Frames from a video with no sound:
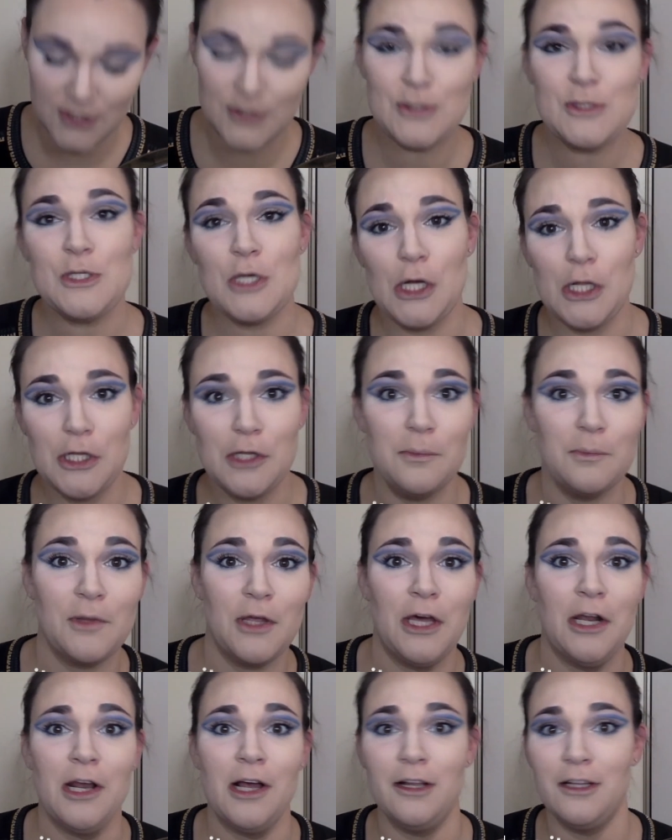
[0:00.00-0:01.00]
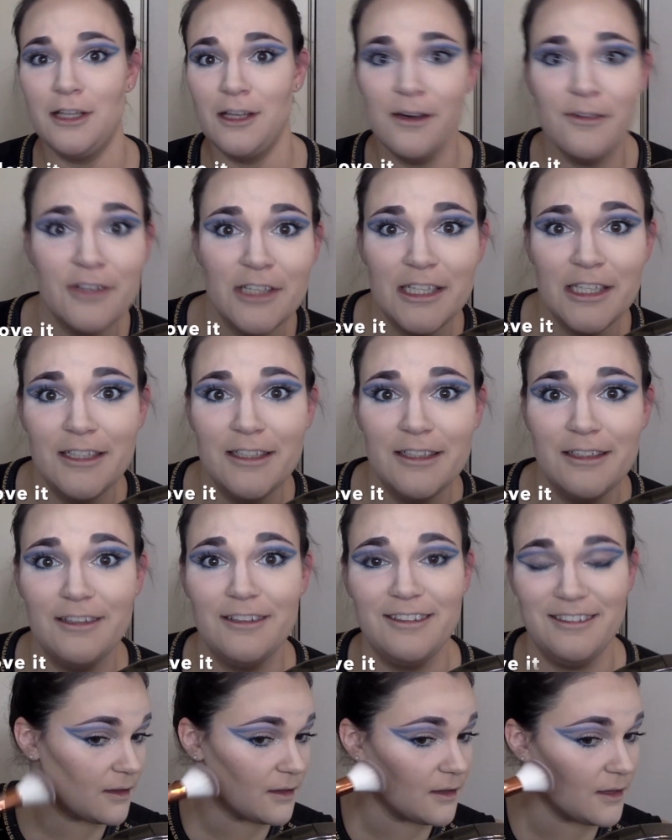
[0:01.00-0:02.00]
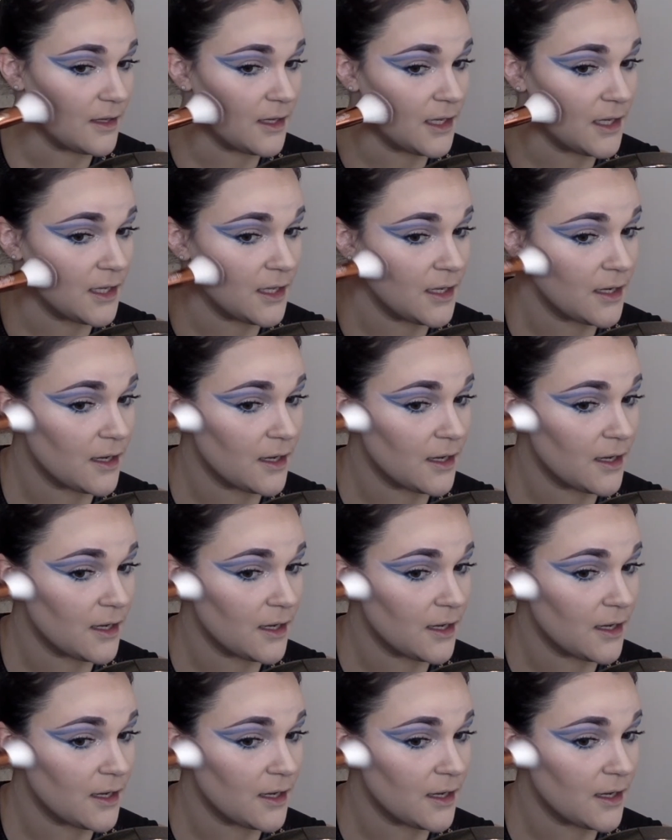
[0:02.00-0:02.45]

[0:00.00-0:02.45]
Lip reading: Tell them that I love it. And